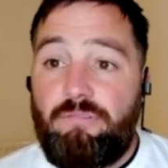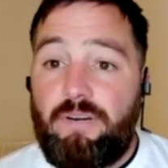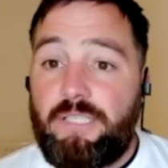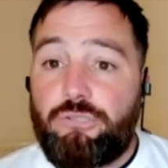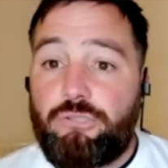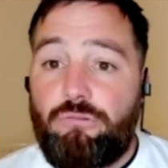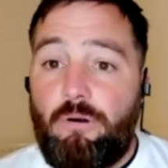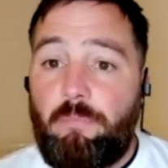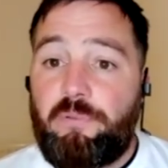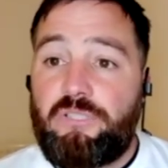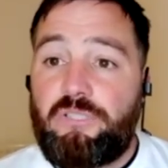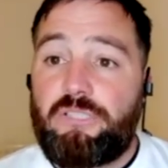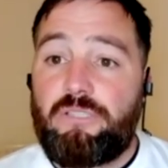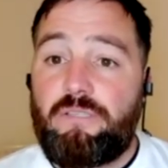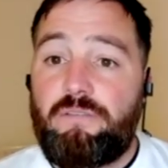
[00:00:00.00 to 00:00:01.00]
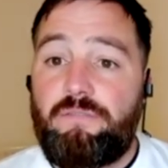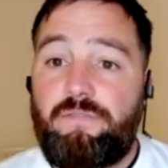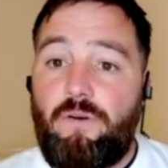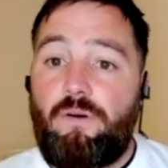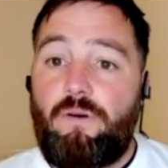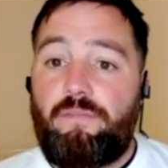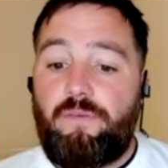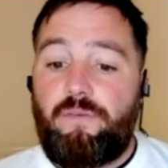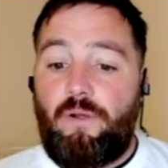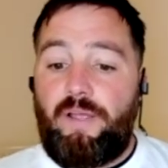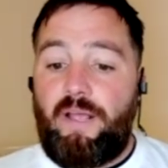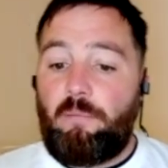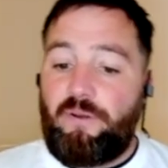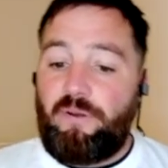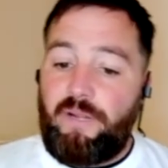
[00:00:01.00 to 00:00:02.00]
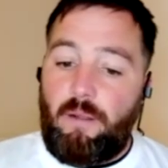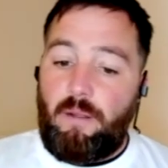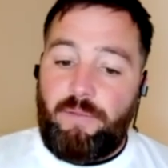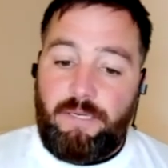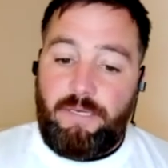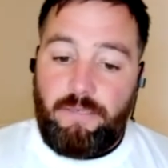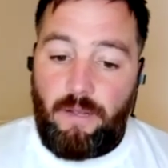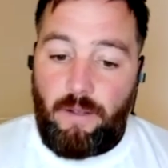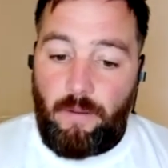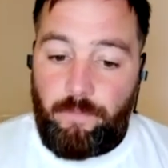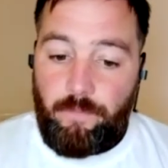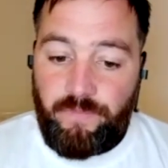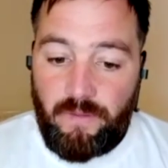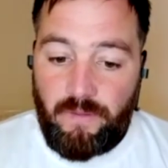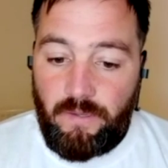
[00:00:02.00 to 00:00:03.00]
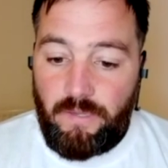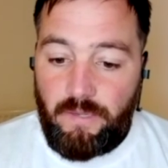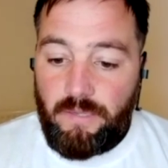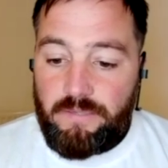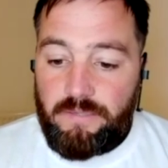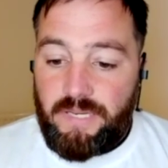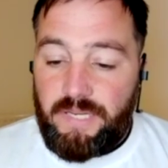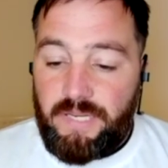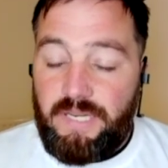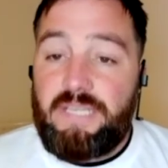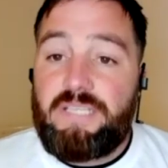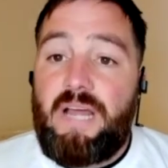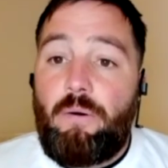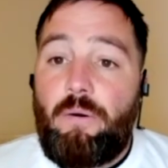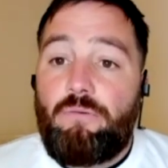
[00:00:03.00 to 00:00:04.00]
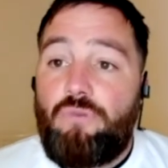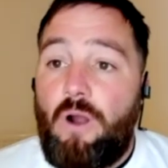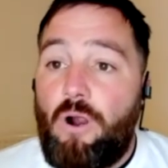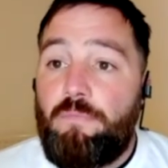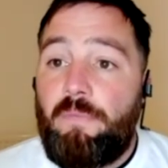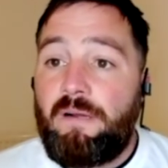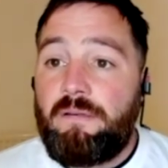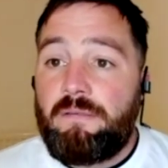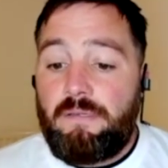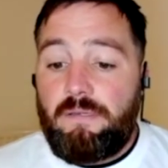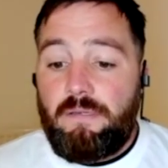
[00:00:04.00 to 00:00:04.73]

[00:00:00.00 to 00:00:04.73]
strong position for Helmarit. I mean, Tini's now at Roma.